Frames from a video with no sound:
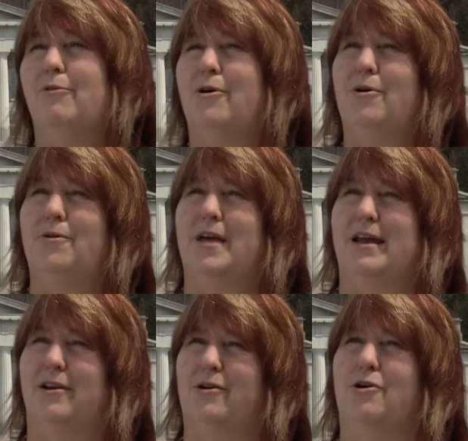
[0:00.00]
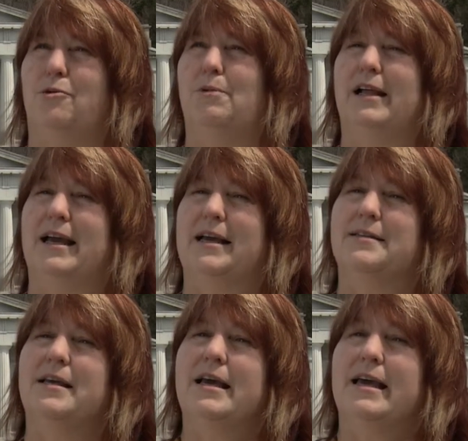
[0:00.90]
role that Nicole
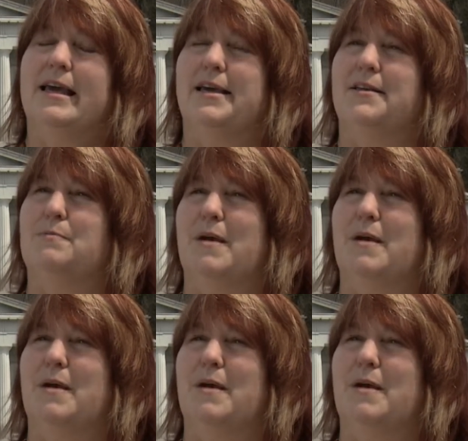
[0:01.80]
plays is